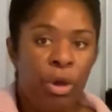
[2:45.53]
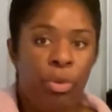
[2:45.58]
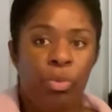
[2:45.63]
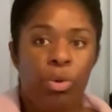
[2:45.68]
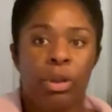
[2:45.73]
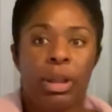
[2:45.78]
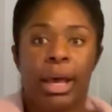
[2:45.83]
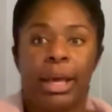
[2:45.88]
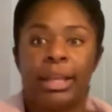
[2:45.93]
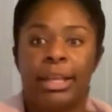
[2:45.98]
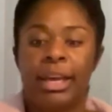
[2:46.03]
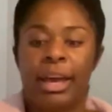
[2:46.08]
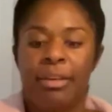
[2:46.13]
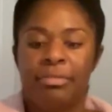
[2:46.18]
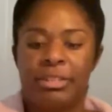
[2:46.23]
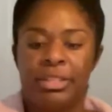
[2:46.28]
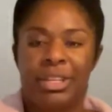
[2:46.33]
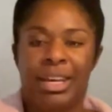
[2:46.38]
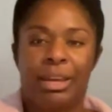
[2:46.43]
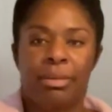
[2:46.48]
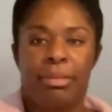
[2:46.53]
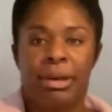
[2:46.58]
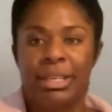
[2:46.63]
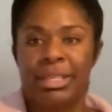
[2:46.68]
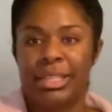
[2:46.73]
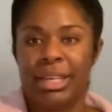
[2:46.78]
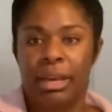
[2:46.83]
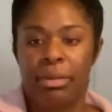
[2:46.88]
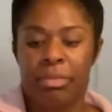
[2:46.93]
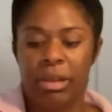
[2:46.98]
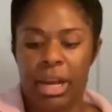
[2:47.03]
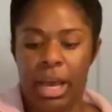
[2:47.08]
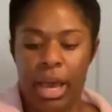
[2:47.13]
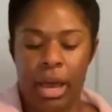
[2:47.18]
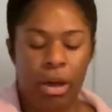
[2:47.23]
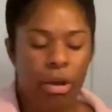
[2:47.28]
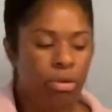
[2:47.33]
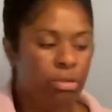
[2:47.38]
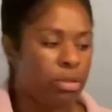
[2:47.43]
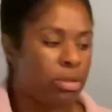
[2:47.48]
will likely have to take my salmon
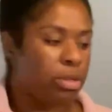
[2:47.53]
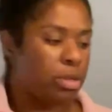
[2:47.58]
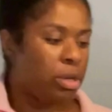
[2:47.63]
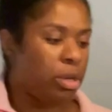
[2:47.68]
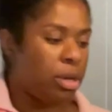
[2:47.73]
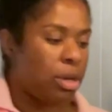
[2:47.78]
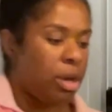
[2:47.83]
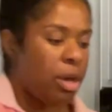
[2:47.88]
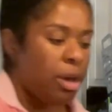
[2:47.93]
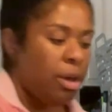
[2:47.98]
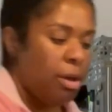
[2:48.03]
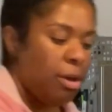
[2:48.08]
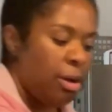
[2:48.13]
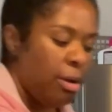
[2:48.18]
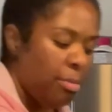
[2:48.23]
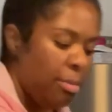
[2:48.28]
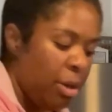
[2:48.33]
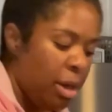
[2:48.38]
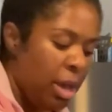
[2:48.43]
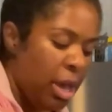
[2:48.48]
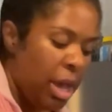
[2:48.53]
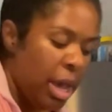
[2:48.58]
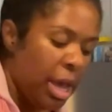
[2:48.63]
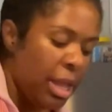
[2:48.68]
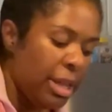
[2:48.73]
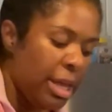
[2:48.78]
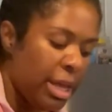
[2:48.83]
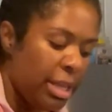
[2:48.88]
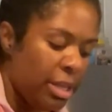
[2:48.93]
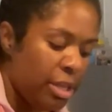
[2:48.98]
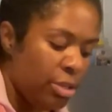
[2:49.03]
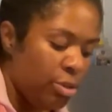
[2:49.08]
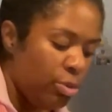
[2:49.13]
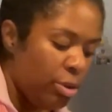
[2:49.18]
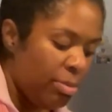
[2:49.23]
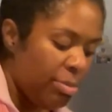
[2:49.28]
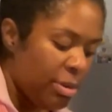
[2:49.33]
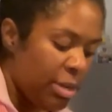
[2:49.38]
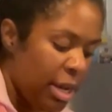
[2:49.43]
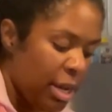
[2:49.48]
out and let the
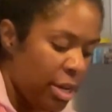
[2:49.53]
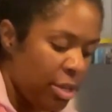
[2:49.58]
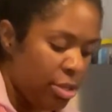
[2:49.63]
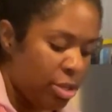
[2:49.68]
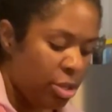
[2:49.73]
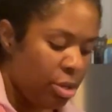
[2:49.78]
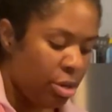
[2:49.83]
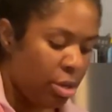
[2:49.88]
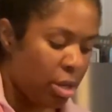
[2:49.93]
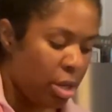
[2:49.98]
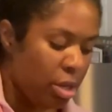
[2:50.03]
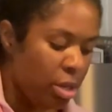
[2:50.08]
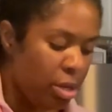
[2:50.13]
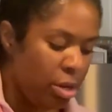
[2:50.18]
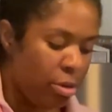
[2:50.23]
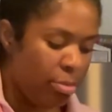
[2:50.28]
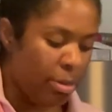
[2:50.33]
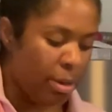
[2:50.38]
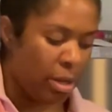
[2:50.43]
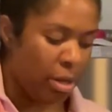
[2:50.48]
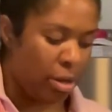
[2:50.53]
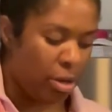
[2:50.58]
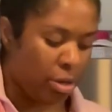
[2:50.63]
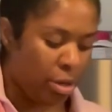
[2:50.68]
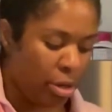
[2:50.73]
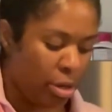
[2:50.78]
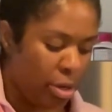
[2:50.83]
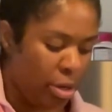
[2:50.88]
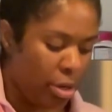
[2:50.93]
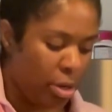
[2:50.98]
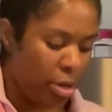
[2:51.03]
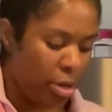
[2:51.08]
sweet potatoes cook a little bit longer.